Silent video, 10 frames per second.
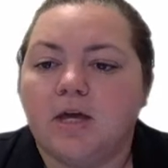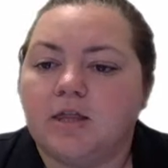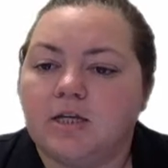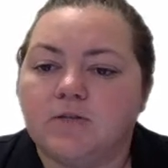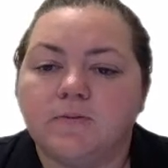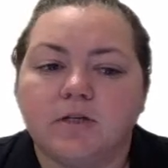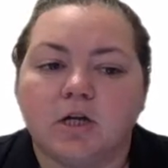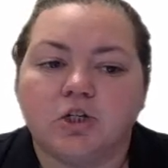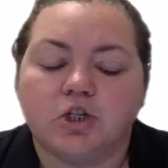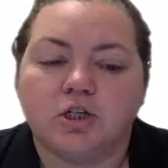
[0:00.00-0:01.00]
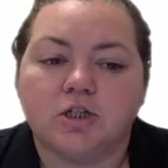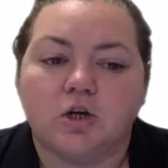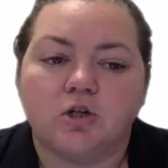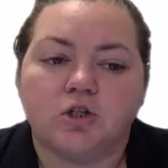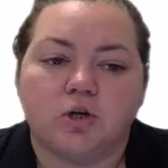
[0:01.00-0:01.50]
These reductions
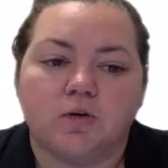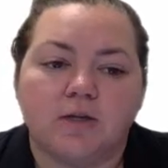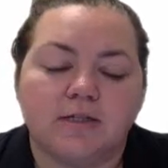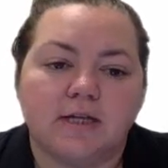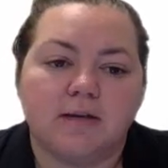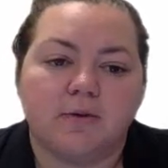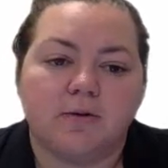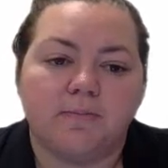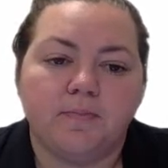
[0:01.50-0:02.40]
are shown in the table.